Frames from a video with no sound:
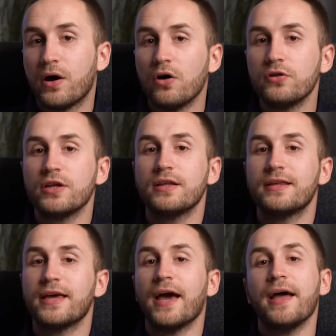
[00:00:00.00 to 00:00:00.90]
only
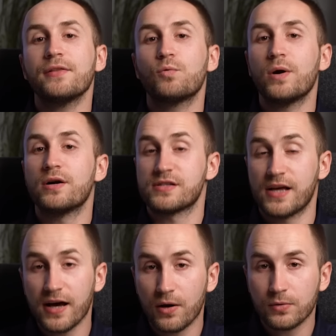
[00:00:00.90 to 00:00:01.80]
the end wears
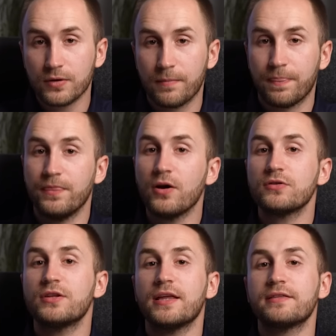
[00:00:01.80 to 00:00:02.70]
out,
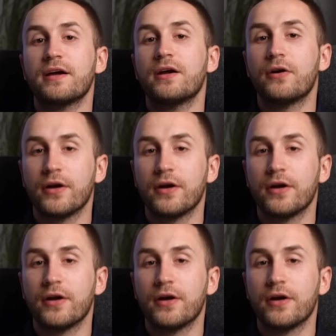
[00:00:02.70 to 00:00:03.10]
not the entire